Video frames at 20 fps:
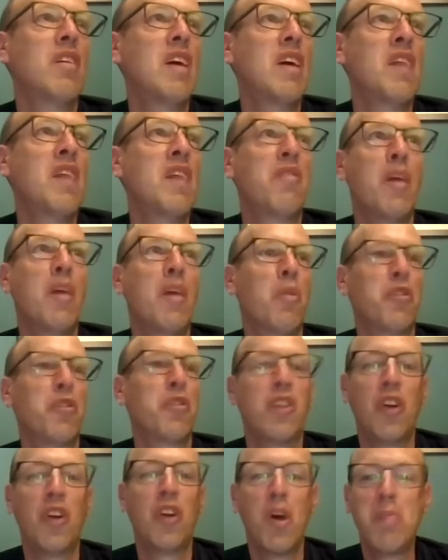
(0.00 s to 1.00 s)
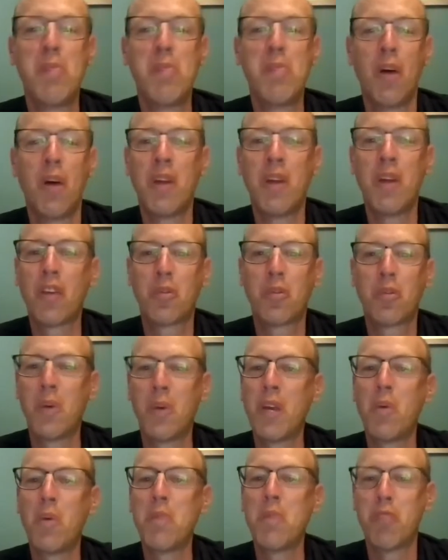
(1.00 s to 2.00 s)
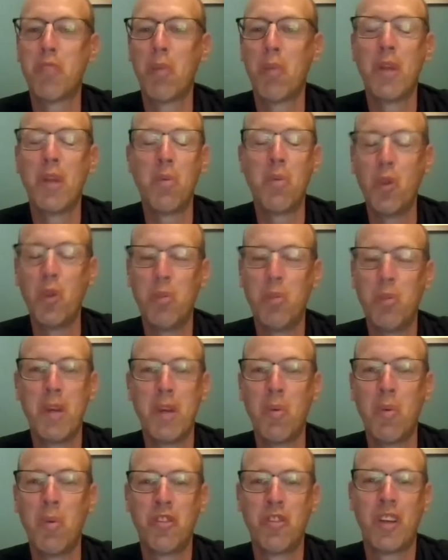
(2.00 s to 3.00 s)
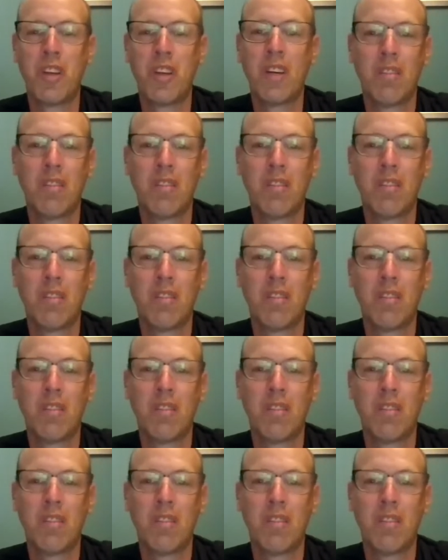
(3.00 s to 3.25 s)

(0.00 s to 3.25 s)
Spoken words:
if there wasn't an IPL next week, we probably would be watching